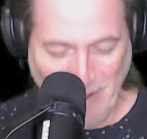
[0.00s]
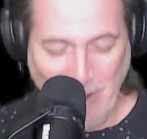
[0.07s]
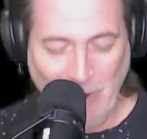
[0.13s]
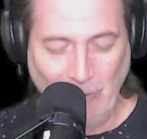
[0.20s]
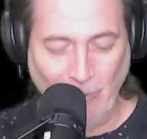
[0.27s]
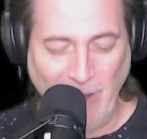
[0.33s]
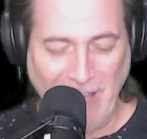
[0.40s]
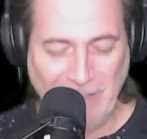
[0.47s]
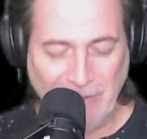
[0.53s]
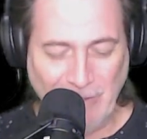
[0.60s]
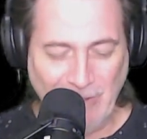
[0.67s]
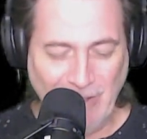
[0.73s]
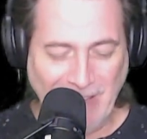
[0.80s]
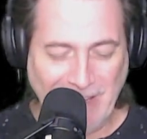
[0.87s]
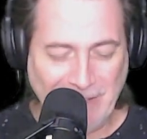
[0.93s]

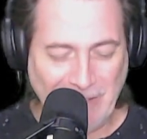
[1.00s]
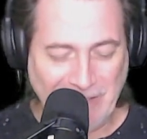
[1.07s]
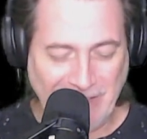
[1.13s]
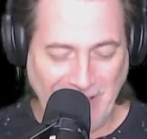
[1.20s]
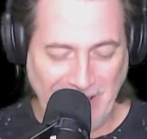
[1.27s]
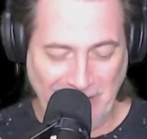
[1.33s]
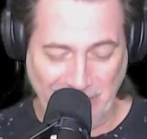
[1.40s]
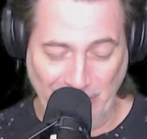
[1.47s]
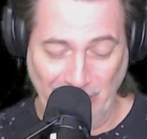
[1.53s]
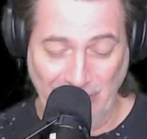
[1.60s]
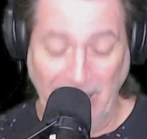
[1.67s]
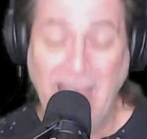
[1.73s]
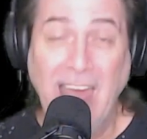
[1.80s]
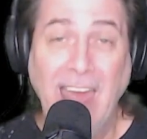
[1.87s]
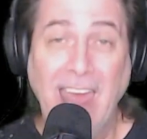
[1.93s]
Razzle and a dazzle
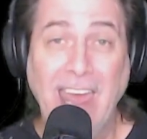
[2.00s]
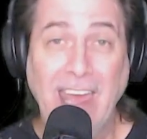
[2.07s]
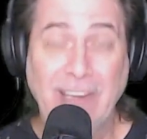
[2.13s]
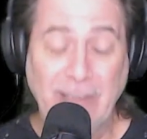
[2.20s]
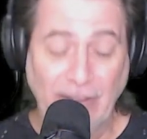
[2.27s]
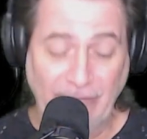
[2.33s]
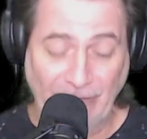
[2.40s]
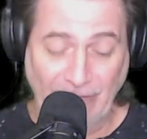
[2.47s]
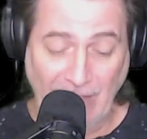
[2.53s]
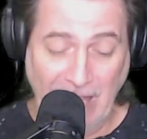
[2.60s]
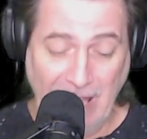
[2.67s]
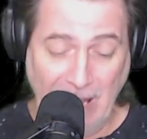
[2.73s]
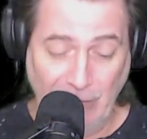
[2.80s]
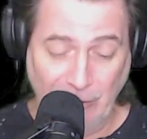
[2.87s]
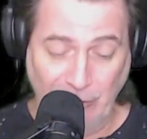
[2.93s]
and a
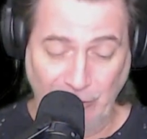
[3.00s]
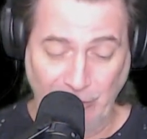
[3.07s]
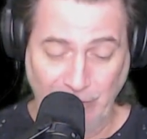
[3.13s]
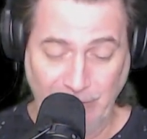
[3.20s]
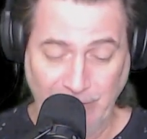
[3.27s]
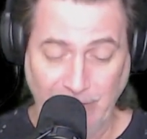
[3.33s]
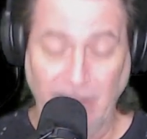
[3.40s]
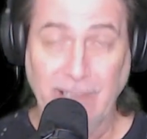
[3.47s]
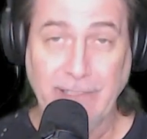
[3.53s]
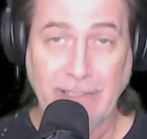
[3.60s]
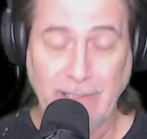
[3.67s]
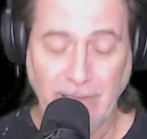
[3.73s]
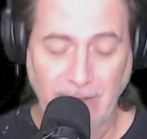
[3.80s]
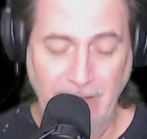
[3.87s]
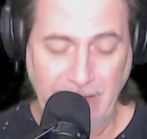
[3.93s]
flash, a little
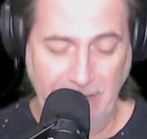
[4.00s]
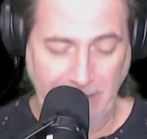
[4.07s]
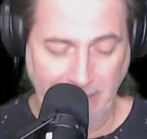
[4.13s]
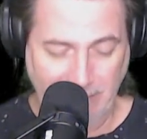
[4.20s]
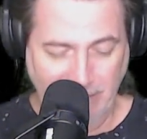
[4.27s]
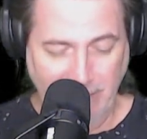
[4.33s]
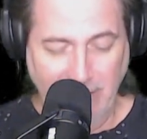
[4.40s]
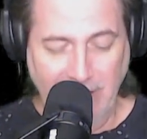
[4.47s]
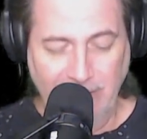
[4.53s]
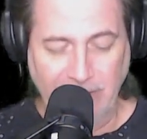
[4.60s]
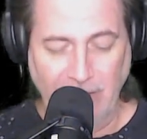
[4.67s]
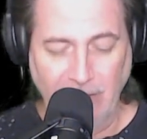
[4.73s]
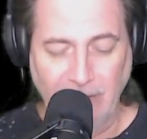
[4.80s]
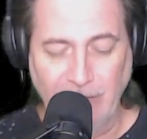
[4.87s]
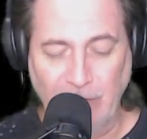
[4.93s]
light.
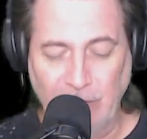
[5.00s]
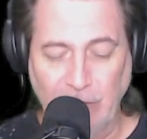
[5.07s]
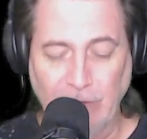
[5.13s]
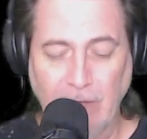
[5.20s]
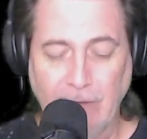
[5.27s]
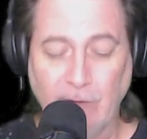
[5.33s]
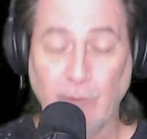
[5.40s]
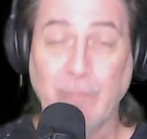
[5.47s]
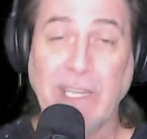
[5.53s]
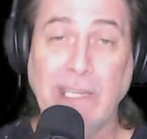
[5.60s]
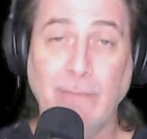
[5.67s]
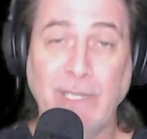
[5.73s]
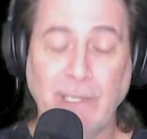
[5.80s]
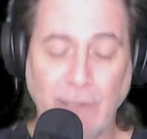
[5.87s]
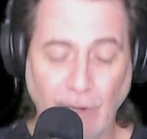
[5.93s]
Television lover,
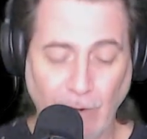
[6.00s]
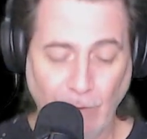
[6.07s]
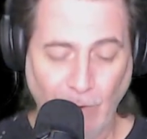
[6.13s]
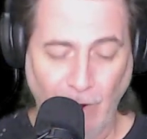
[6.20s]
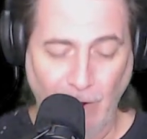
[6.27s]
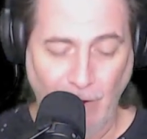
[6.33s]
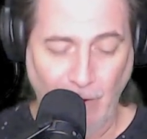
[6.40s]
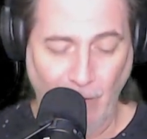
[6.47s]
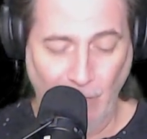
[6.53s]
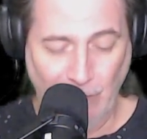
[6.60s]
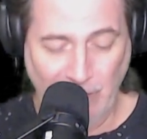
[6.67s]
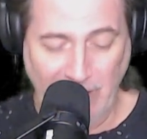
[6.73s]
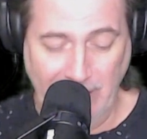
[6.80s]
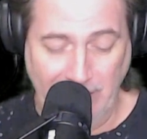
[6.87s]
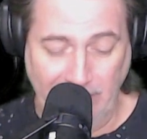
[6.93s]
baby, go all
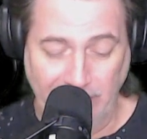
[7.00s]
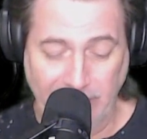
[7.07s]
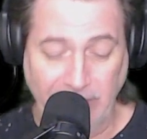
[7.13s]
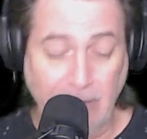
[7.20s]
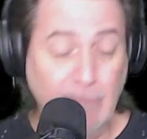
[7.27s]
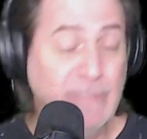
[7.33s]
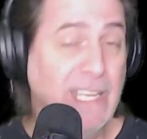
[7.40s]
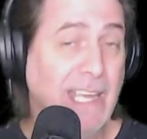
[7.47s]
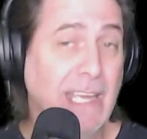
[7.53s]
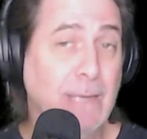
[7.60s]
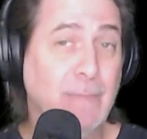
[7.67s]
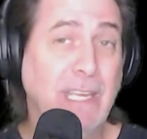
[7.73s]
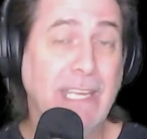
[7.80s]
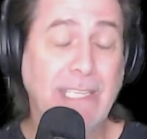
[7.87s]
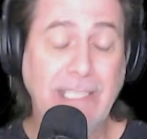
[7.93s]
night. Sometime,
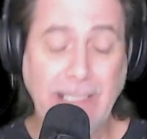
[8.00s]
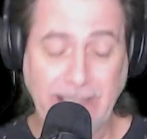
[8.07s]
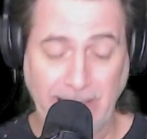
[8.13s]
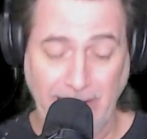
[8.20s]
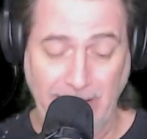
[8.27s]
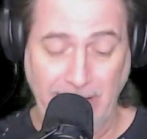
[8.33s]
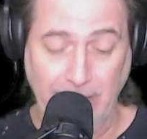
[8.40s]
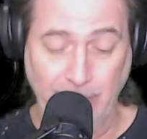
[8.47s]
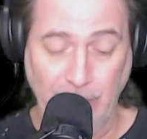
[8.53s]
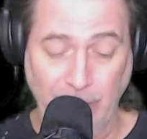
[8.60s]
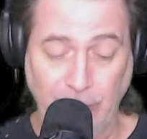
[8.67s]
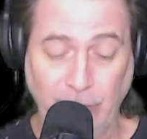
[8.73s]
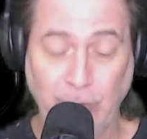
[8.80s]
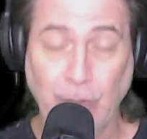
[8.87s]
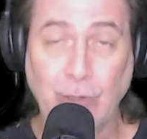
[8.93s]
anytime,
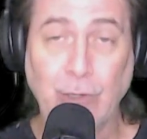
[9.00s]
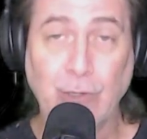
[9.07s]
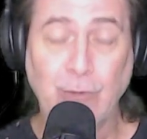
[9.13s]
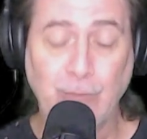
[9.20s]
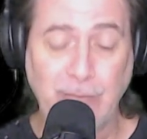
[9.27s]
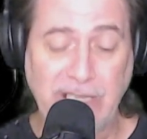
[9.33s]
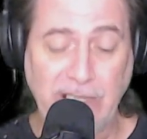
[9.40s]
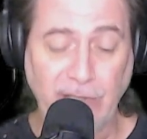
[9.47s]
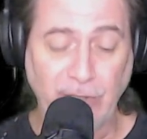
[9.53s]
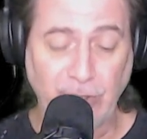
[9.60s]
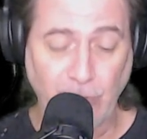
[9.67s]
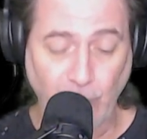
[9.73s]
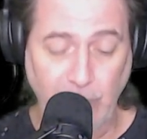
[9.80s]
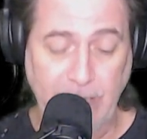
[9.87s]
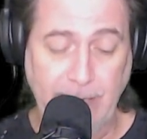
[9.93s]
sugar me
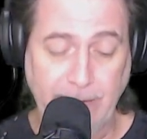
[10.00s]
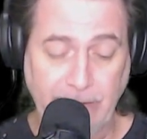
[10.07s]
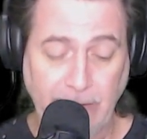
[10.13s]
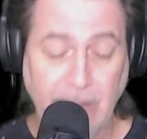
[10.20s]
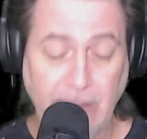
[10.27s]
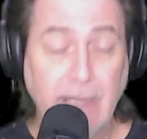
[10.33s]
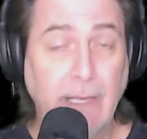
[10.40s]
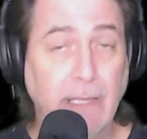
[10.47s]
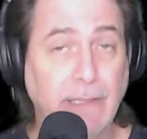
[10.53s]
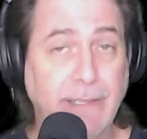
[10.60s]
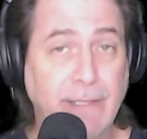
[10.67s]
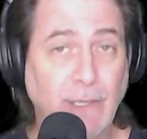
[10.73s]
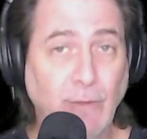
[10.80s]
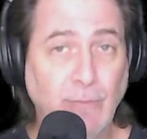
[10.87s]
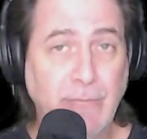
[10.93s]
sweet.
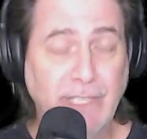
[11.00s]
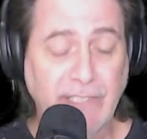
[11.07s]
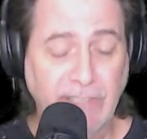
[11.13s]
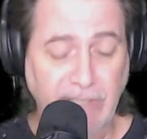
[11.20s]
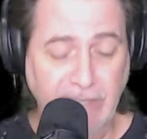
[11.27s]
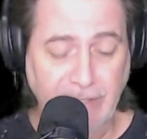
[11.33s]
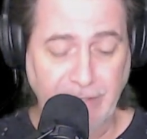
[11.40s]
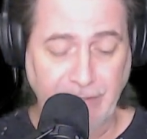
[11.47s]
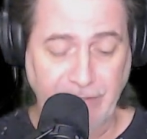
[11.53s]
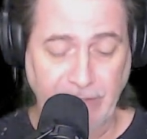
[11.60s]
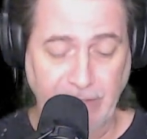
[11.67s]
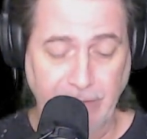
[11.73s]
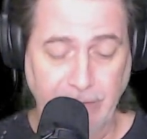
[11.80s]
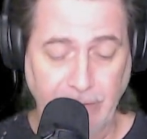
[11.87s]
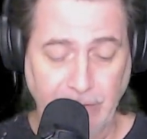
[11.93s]
Little Miss
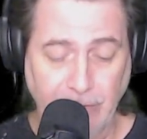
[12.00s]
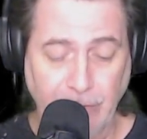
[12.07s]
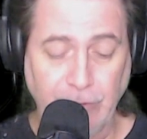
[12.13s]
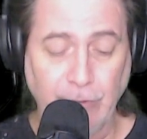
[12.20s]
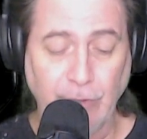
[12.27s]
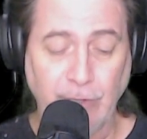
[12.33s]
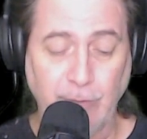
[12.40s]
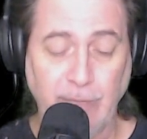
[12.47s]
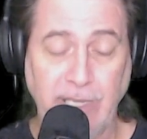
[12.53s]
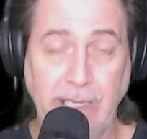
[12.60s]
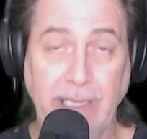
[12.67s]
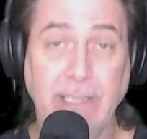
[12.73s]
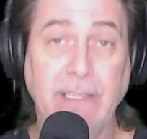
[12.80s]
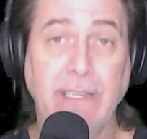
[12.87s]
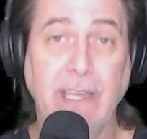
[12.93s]
Innocent, sugar me.
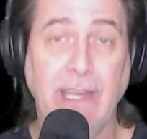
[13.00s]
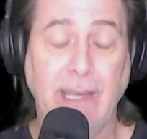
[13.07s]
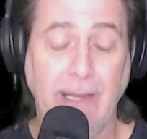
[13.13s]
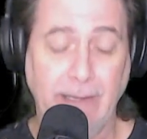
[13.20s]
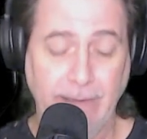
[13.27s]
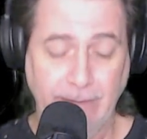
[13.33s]
Yeah.